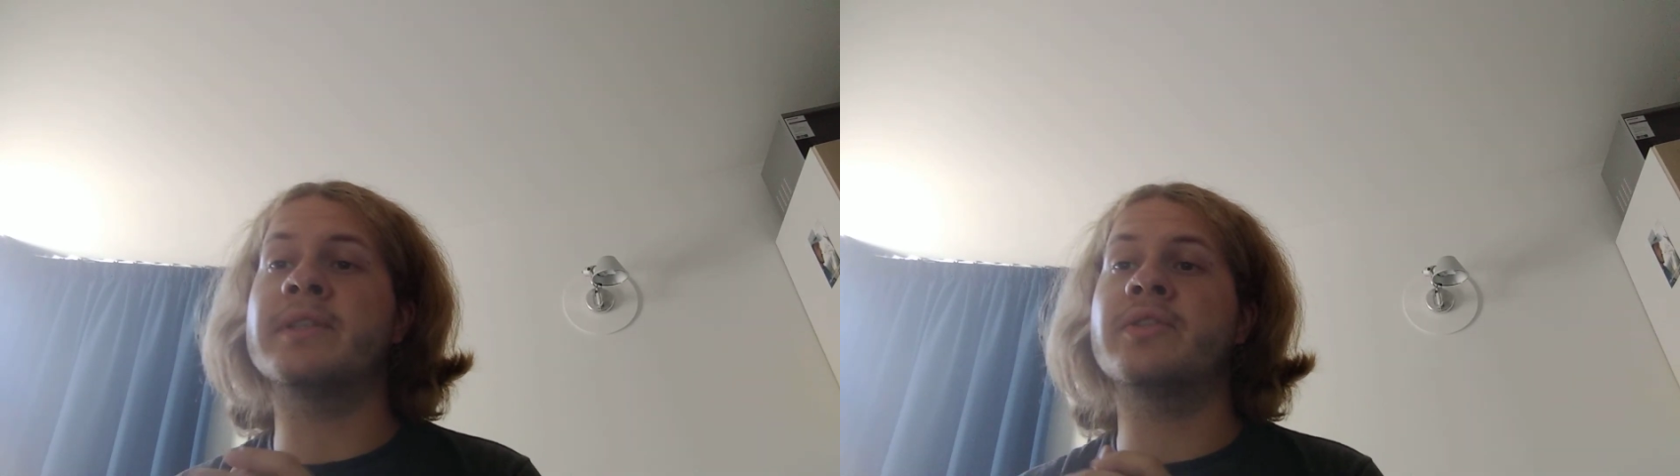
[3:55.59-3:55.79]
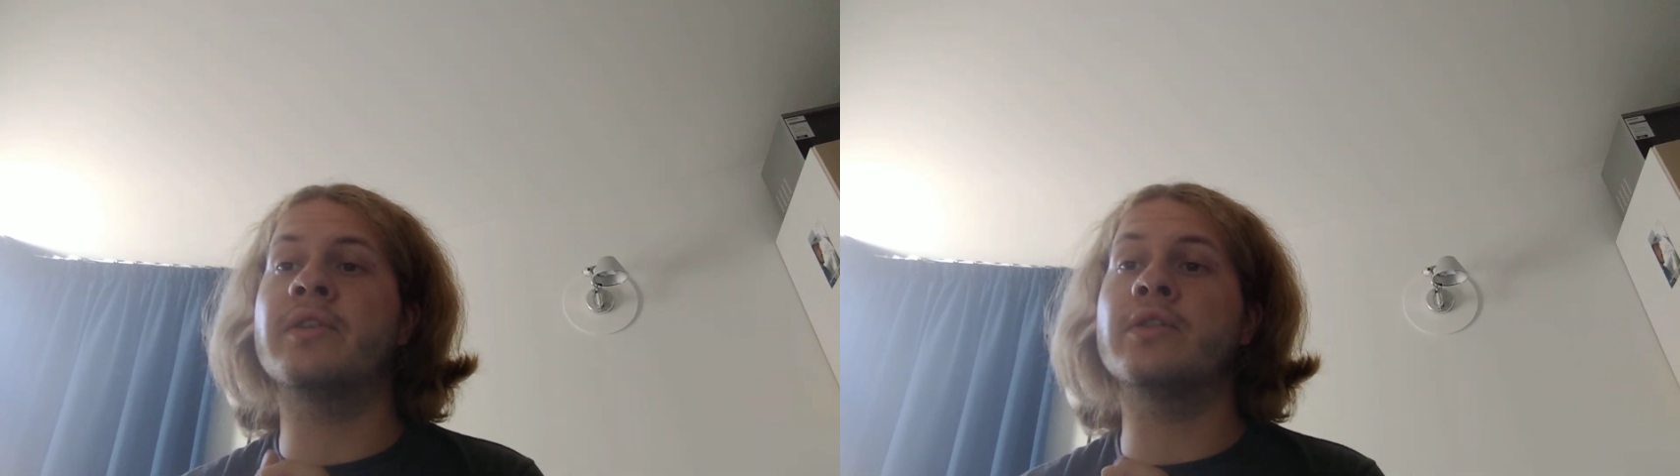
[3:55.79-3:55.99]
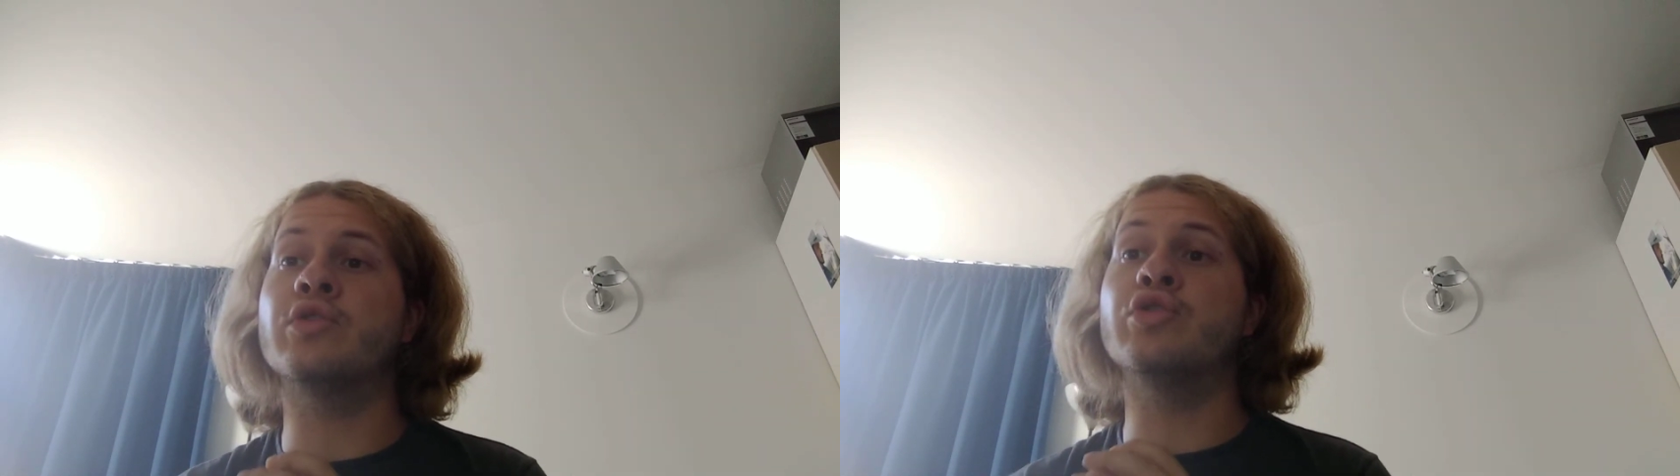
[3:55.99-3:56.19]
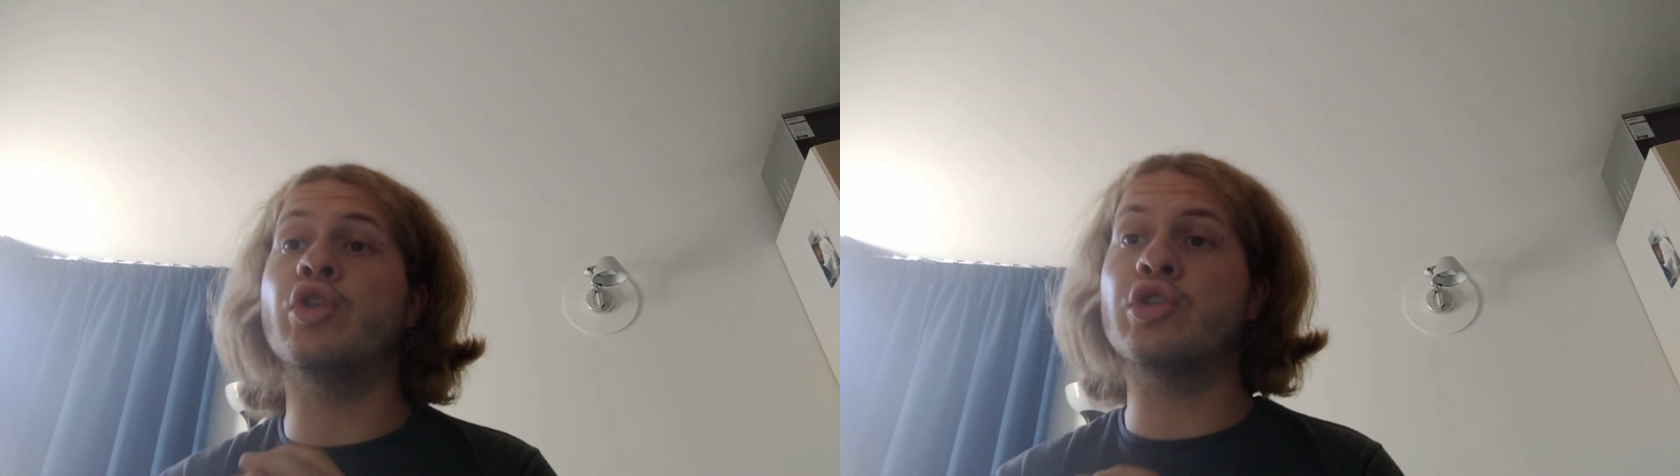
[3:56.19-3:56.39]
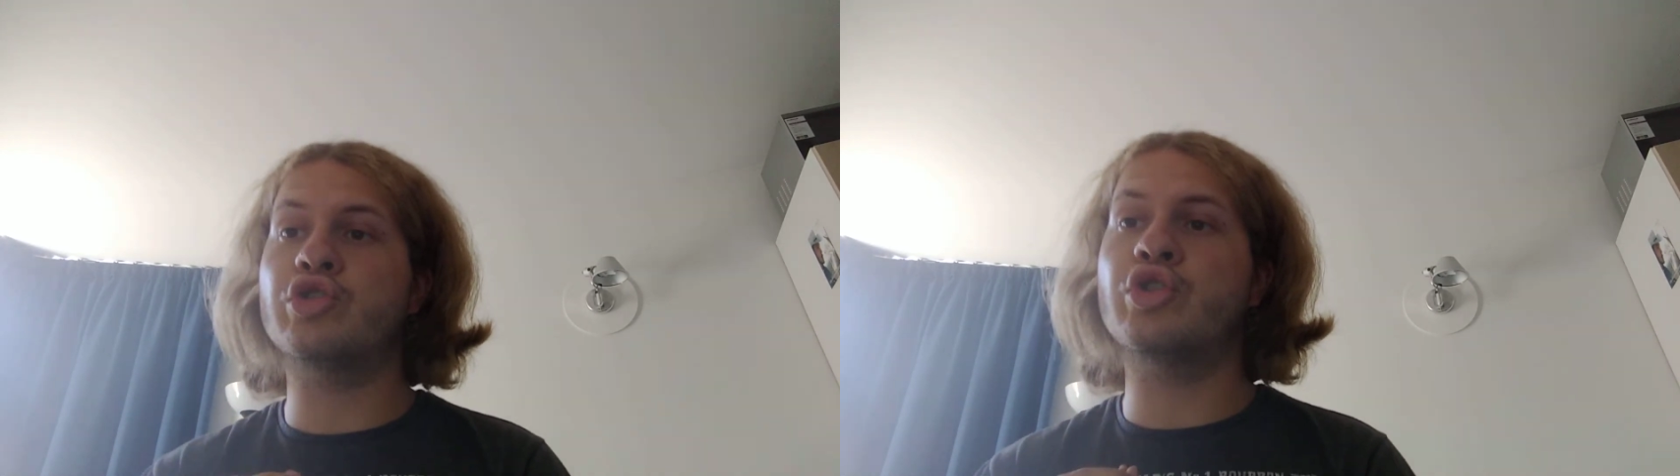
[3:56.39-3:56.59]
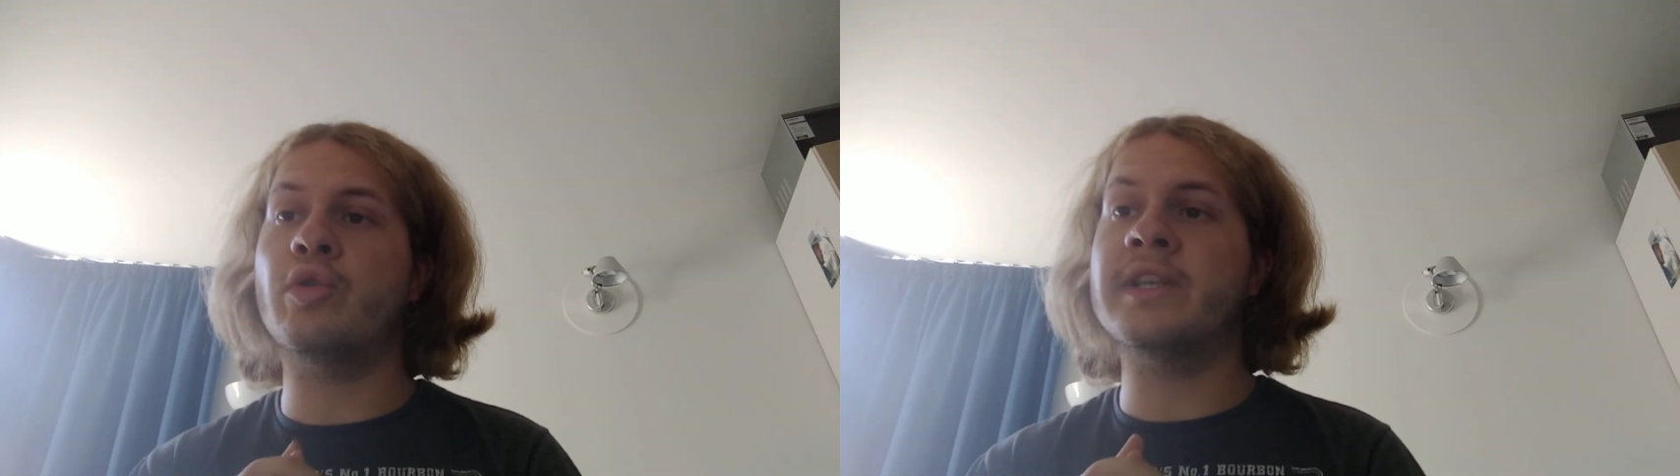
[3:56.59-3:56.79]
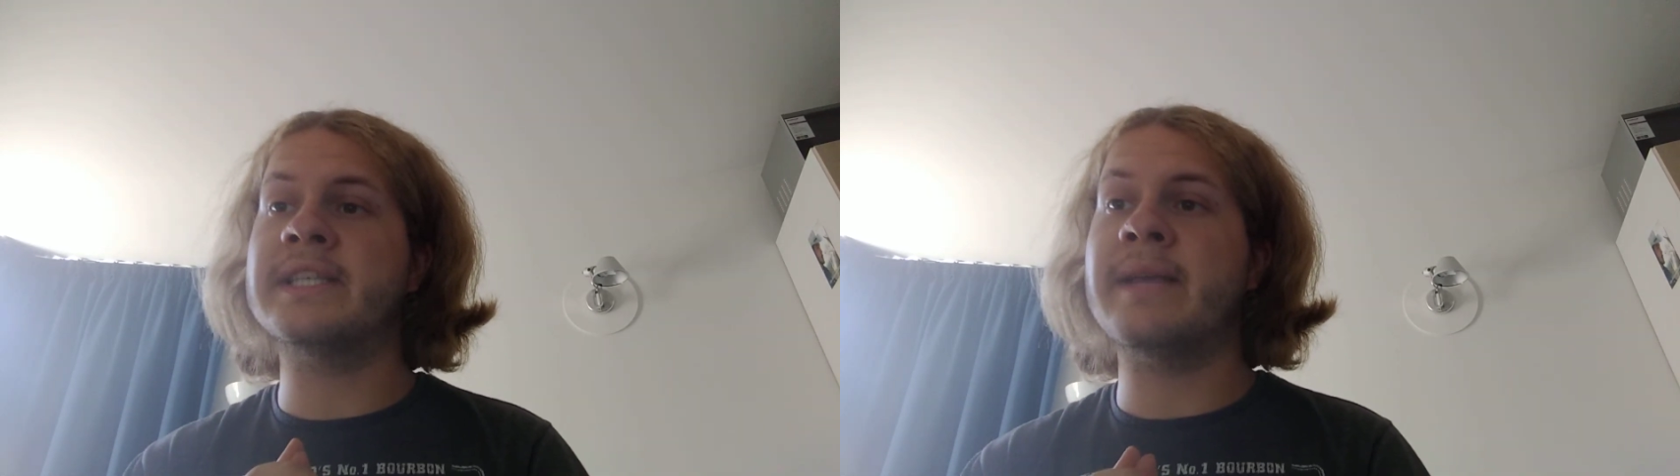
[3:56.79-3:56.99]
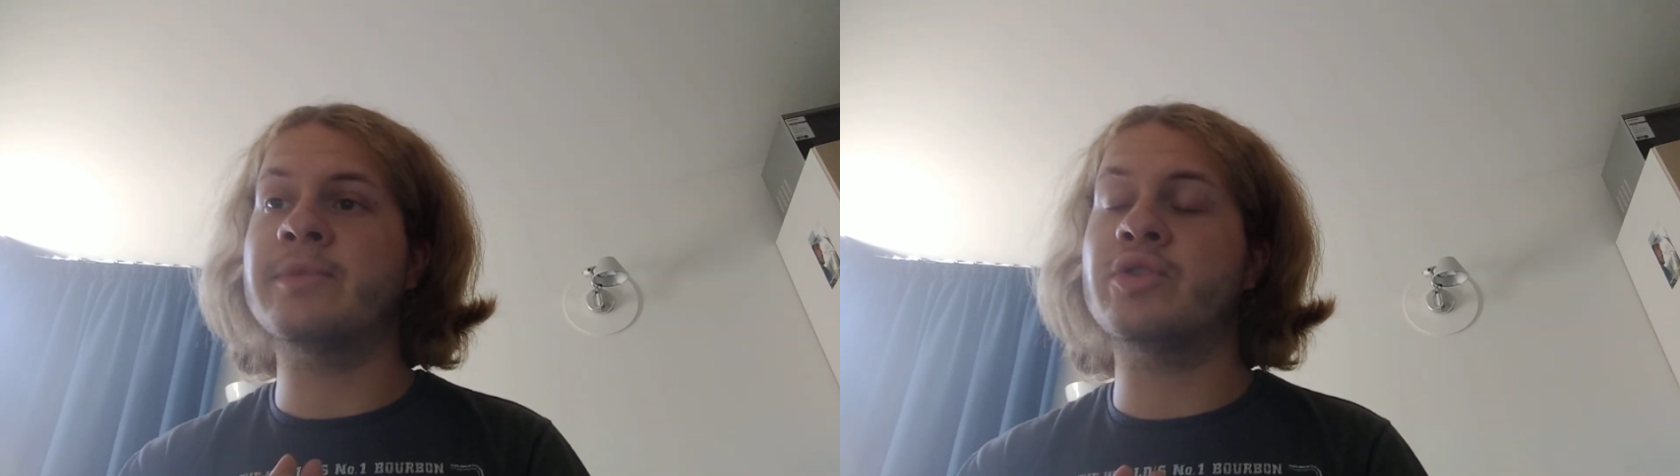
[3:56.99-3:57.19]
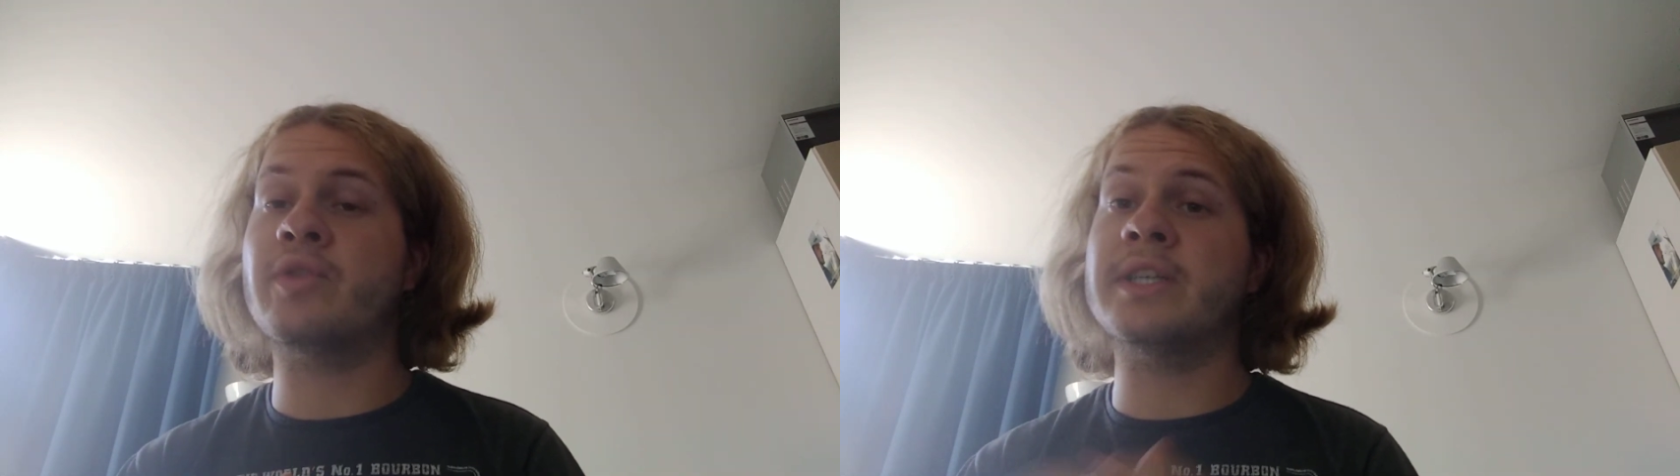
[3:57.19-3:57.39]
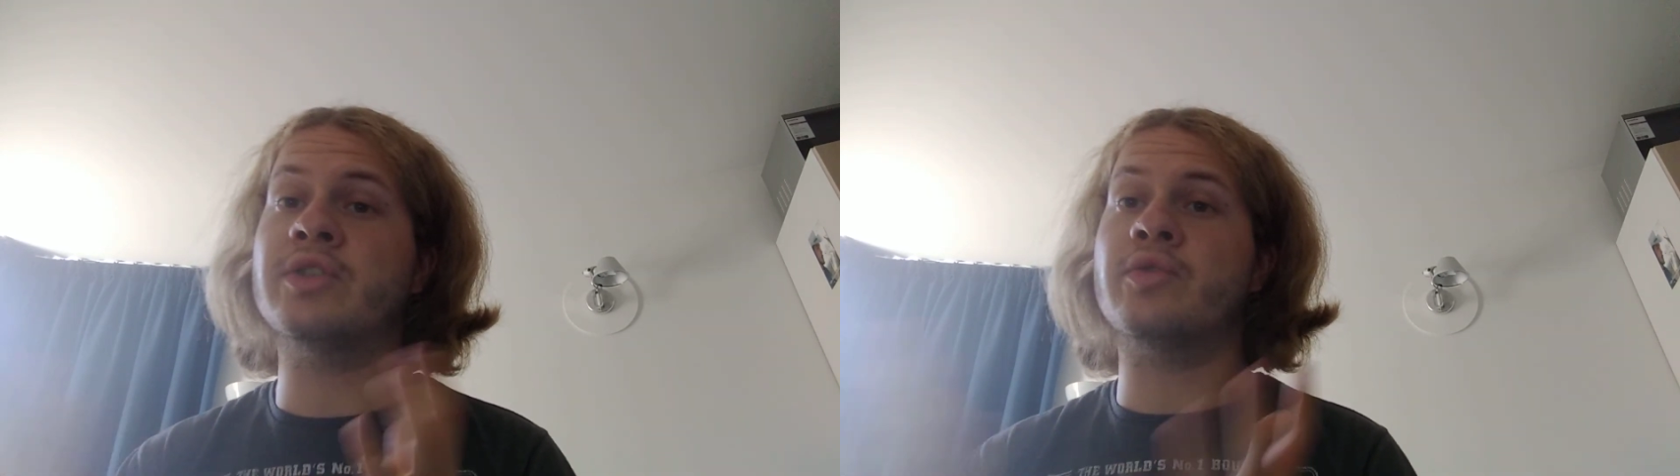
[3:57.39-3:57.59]
material to not show the same
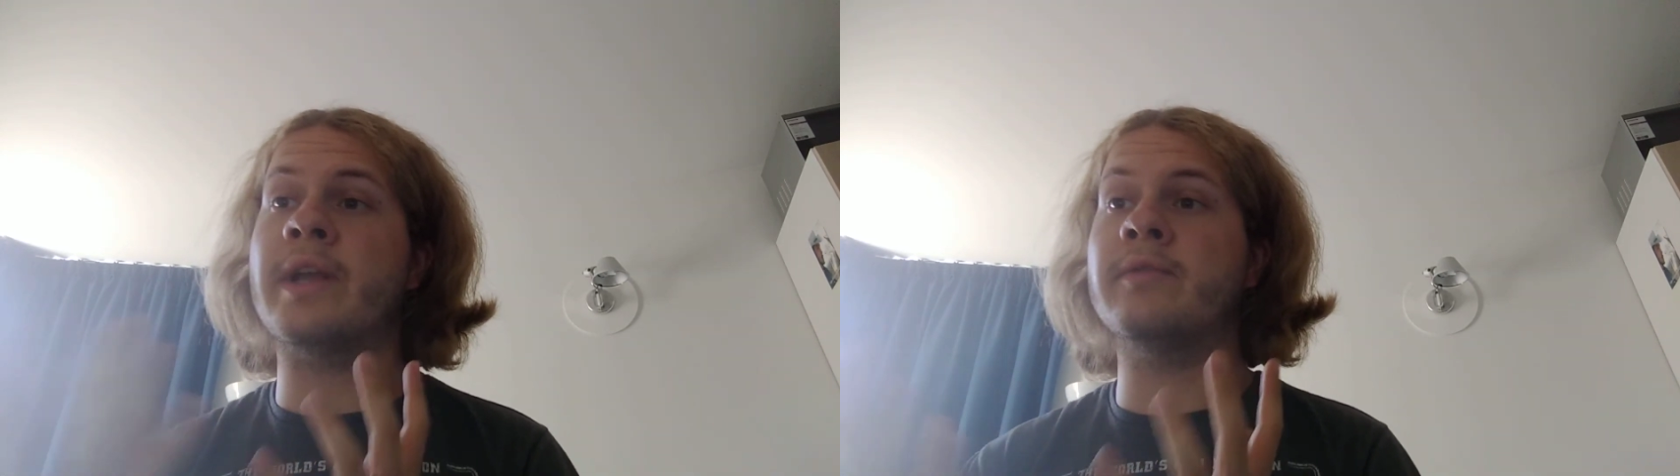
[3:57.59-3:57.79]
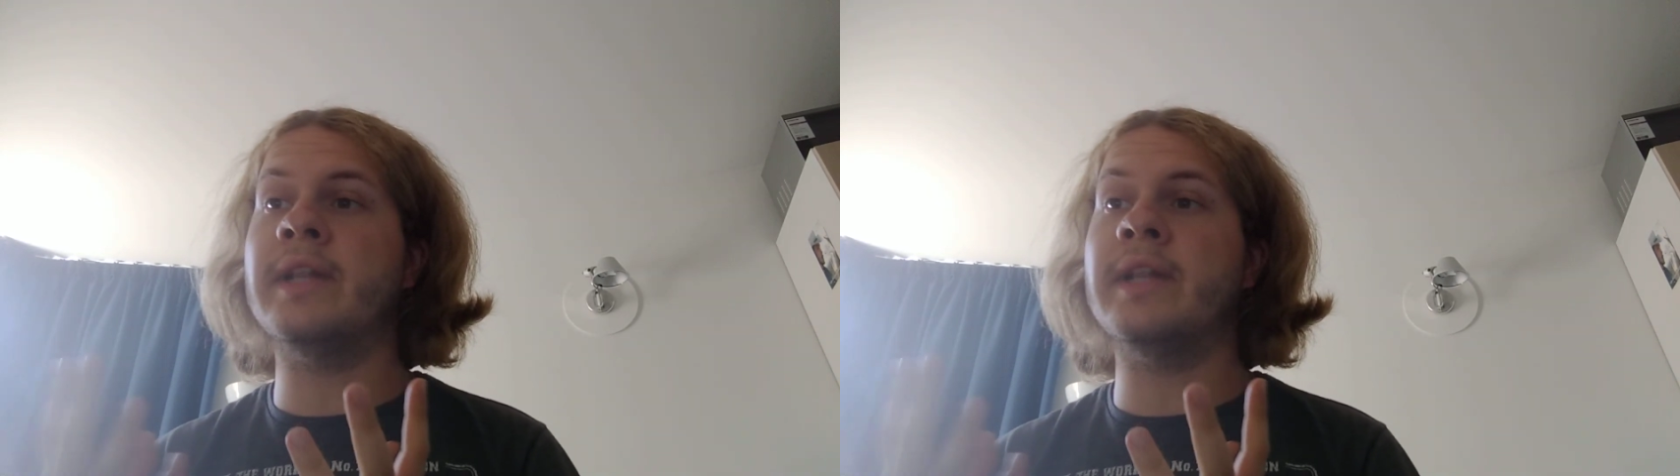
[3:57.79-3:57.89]
stress-strain